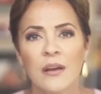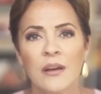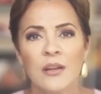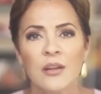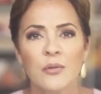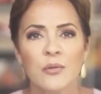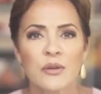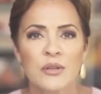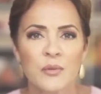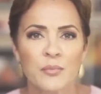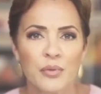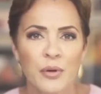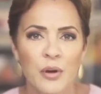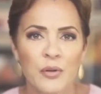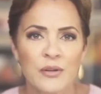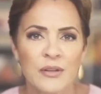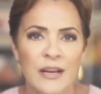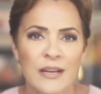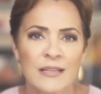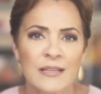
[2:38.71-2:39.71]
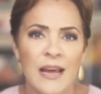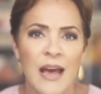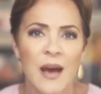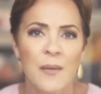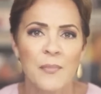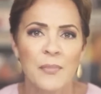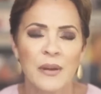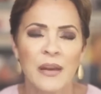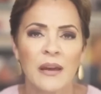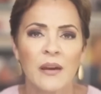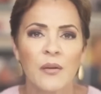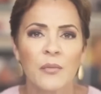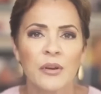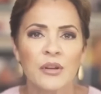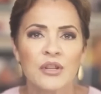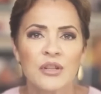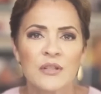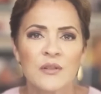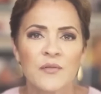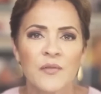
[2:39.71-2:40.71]
there were some protests happening, and we
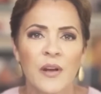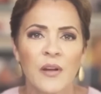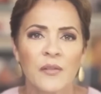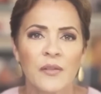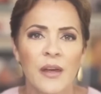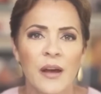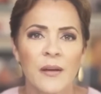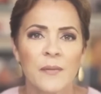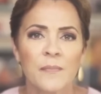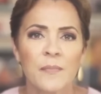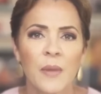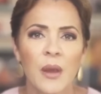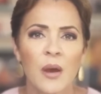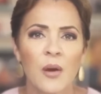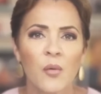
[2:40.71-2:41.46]
just felt that